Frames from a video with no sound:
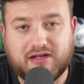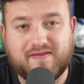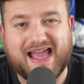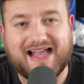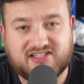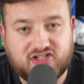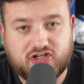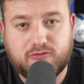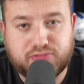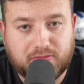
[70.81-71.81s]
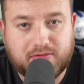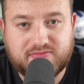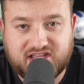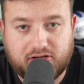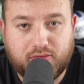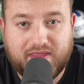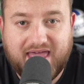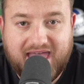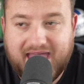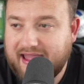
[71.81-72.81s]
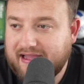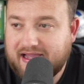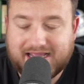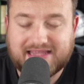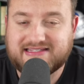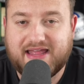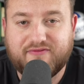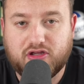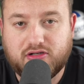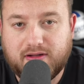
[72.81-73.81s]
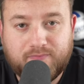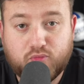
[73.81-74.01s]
And the attitude problems that were there against Everton,